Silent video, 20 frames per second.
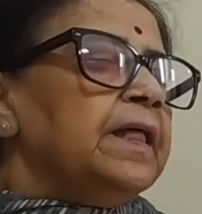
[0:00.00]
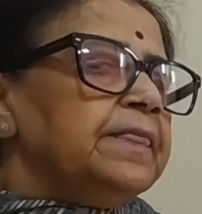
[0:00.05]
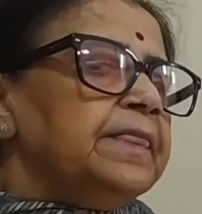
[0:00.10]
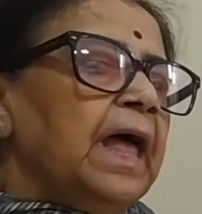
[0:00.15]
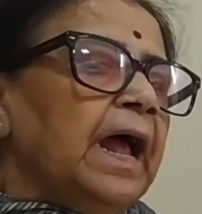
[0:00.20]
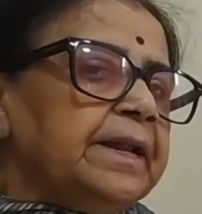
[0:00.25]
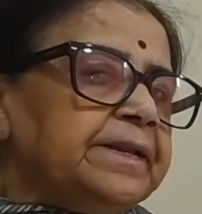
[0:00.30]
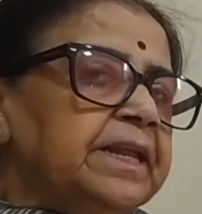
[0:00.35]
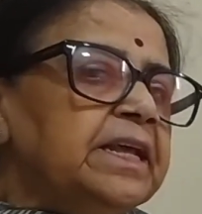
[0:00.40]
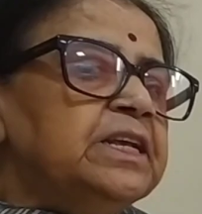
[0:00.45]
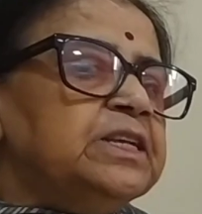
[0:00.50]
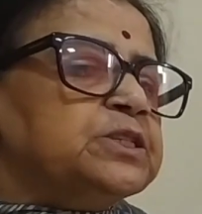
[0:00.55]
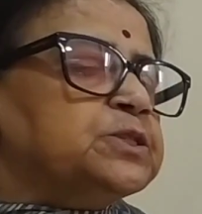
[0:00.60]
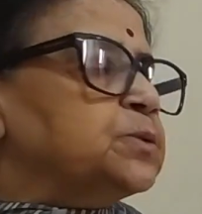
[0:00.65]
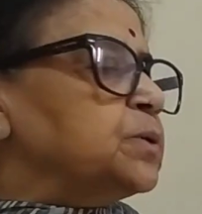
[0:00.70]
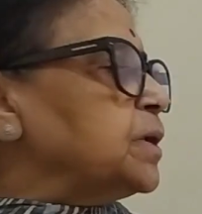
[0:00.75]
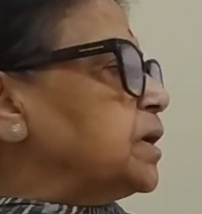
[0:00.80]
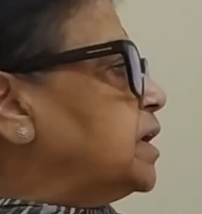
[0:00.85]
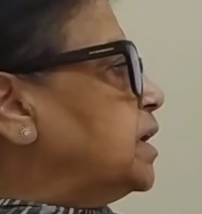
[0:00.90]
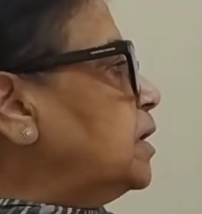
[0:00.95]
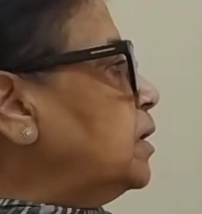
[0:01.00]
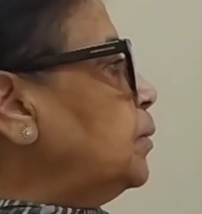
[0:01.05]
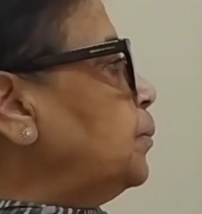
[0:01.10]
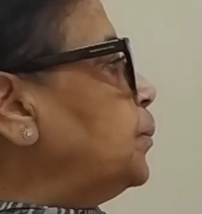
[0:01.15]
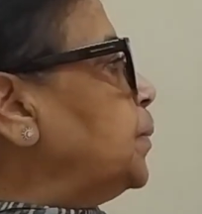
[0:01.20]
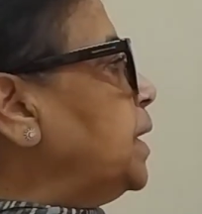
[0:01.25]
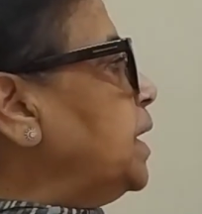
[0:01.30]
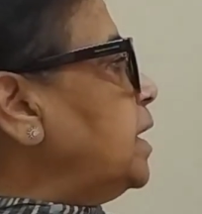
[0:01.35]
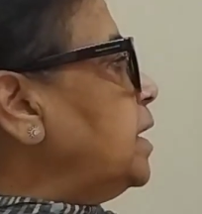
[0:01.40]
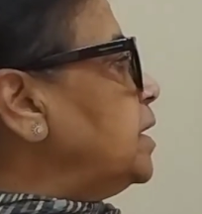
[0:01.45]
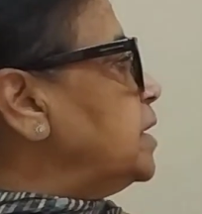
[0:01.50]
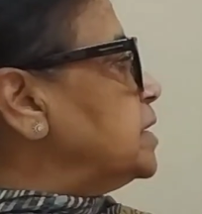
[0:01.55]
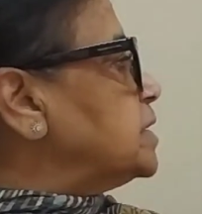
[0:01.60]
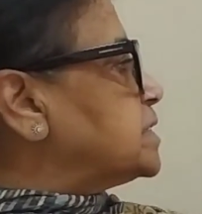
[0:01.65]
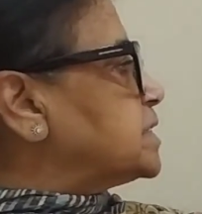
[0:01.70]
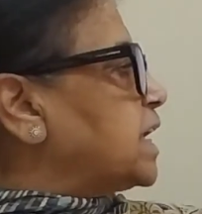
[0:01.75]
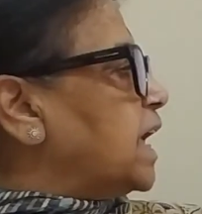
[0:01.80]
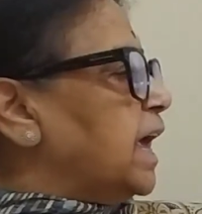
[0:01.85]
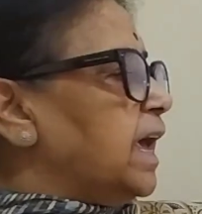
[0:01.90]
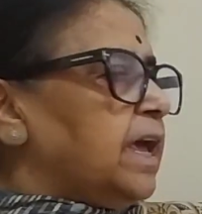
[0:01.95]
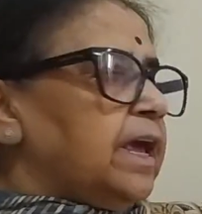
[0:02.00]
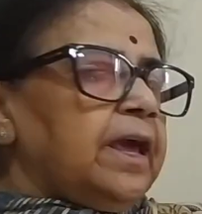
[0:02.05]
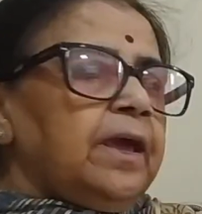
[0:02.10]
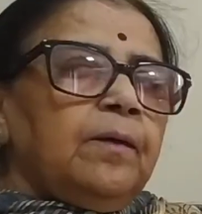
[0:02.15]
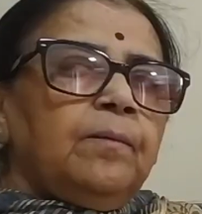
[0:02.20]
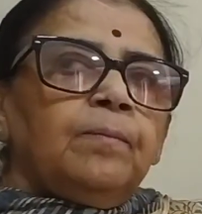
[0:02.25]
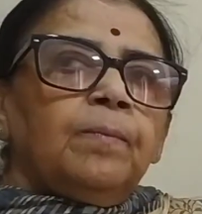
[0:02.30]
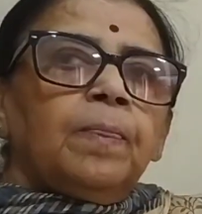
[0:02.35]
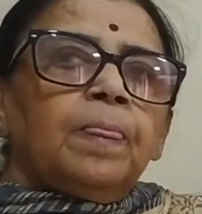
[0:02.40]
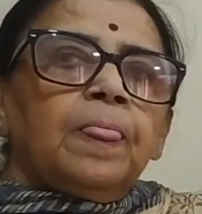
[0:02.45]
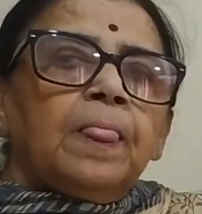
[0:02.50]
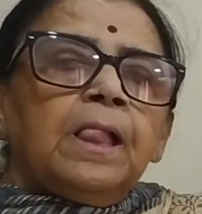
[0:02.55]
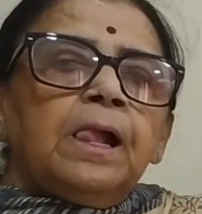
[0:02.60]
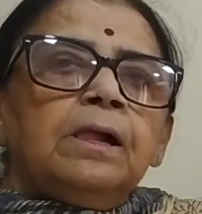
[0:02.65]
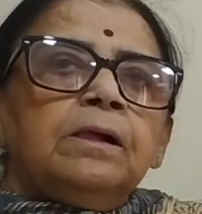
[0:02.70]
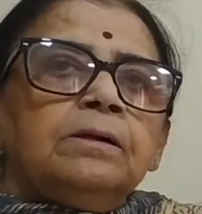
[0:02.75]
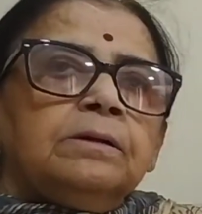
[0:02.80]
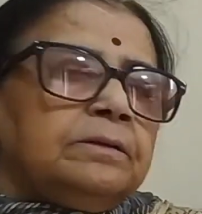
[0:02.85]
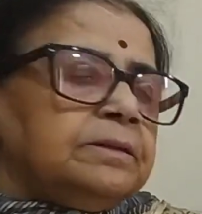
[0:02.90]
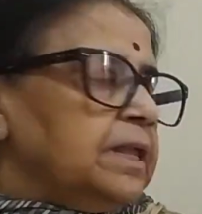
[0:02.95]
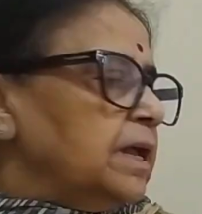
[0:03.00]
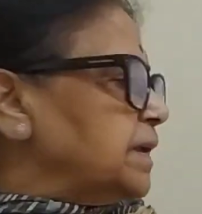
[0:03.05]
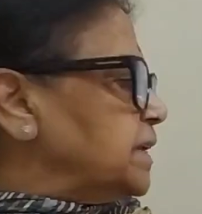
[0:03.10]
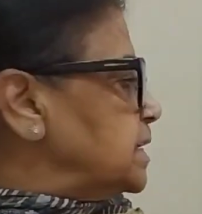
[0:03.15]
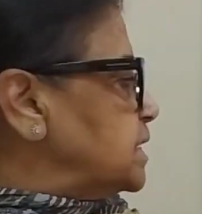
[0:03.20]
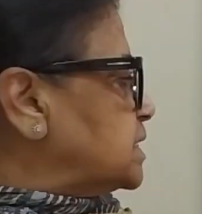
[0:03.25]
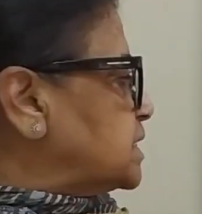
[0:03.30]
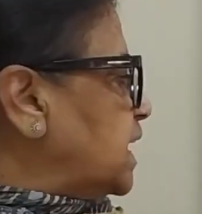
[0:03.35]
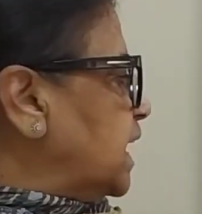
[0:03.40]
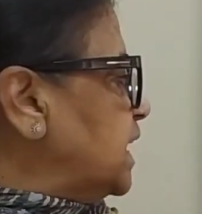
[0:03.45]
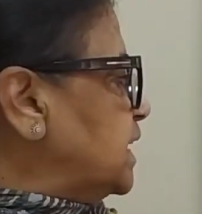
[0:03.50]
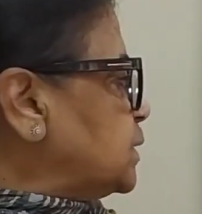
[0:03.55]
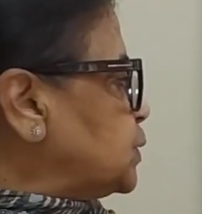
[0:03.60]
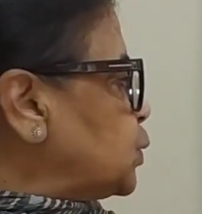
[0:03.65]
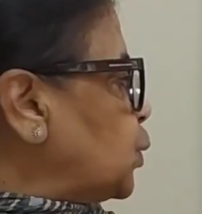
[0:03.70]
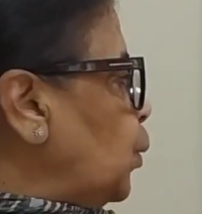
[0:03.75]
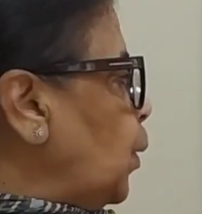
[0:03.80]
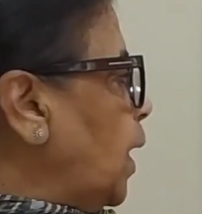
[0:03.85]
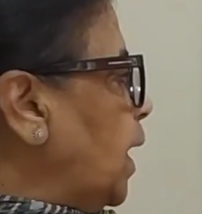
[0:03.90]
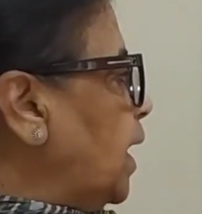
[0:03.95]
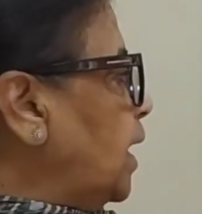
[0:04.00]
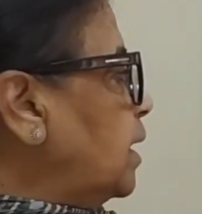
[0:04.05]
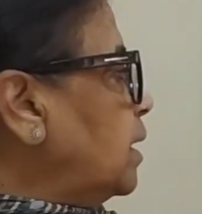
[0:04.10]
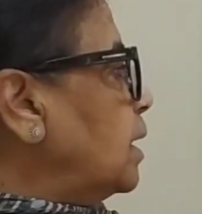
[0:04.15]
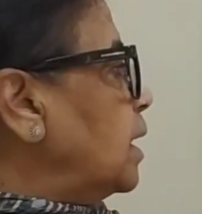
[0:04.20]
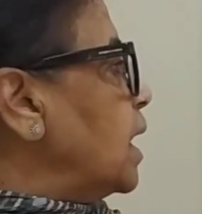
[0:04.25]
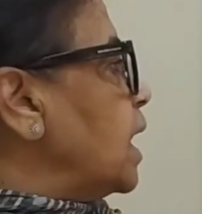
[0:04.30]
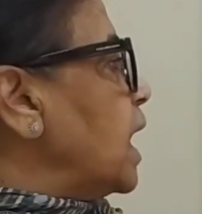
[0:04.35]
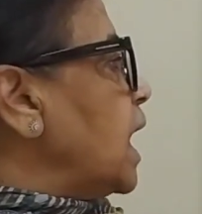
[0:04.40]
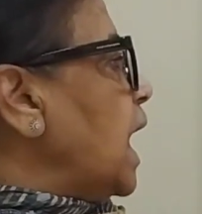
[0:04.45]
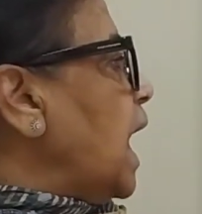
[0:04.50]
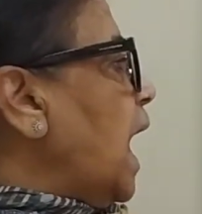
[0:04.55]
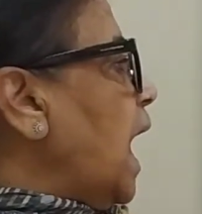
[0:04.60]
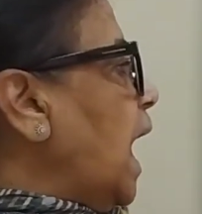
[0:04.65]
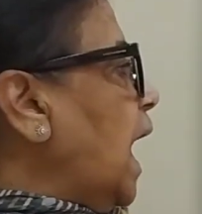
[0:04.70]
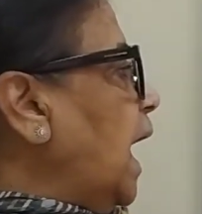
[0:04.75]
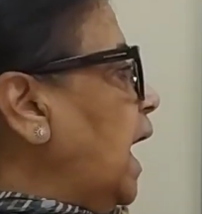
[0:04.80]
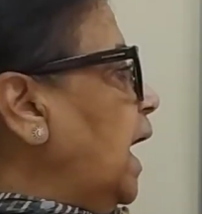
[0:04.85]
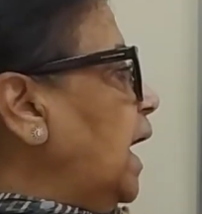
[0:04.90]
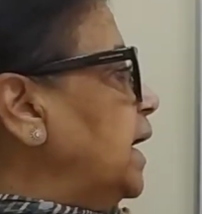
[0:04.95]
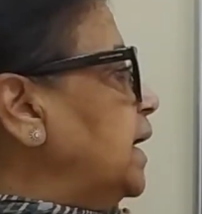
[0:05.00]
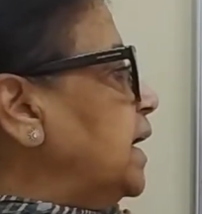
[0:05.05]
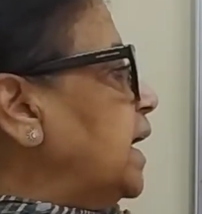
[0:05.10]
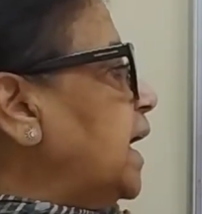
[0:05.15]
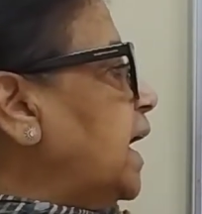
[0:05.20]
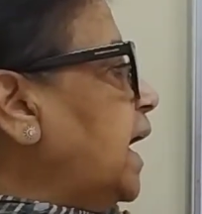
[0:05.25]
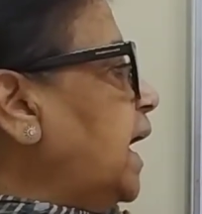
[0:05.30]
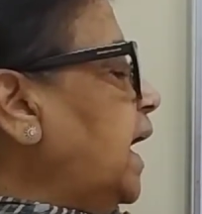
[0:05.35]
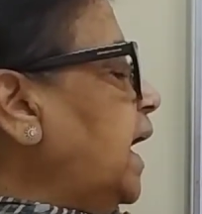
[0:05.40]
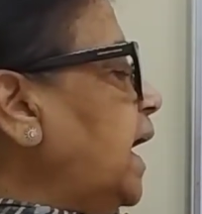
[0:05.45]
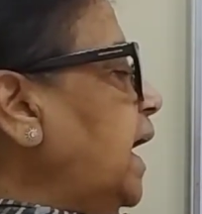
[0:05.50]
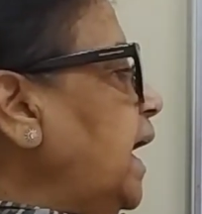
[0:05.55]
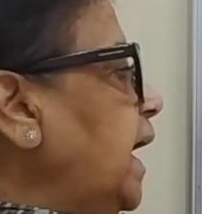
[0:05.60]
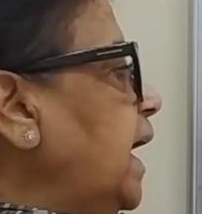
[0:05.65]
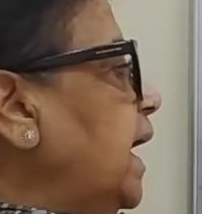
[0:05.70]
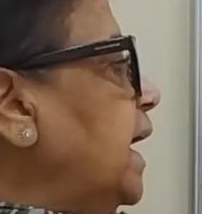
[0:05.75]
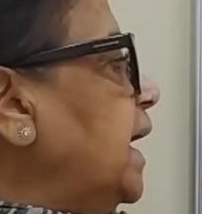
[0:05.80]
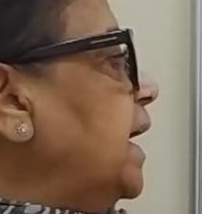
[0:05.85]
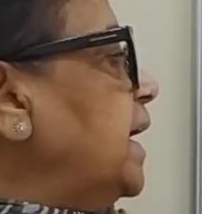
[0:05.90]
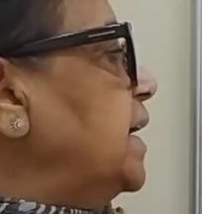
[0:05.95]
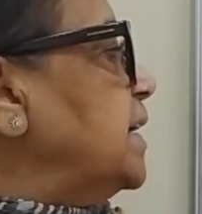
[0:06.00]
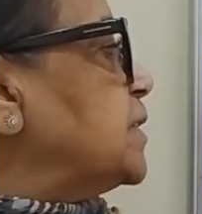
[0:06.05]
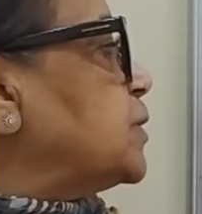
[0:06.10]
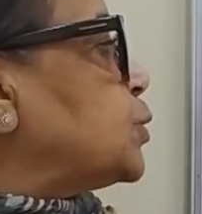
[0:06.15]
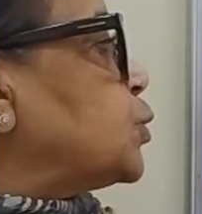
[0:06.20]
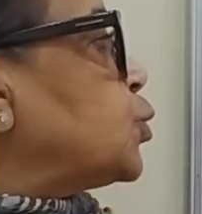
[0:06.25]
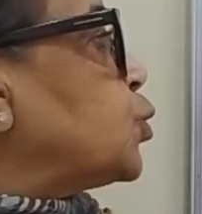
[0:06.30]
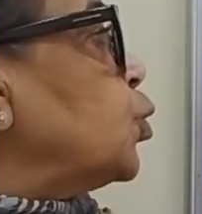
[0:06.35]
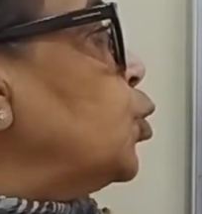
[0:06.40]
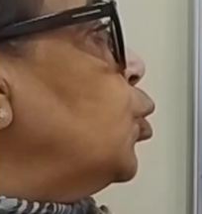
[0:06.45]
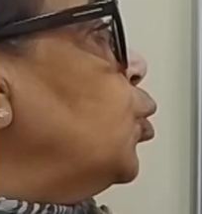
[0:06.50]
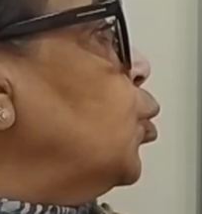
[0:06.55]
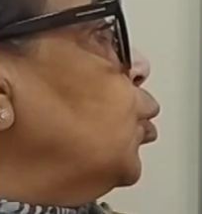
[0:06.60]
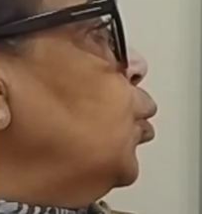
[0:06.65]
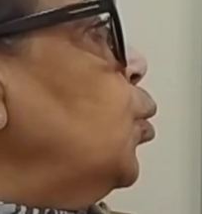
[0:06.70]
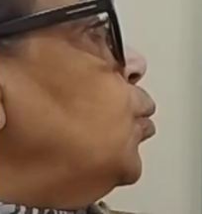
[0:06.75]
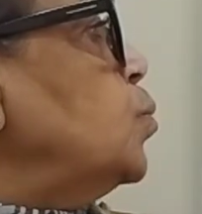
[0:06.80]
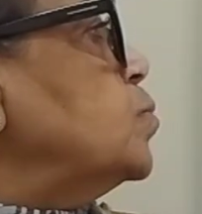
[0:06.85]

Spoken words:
That is, here b is k, that is k square, and a is 2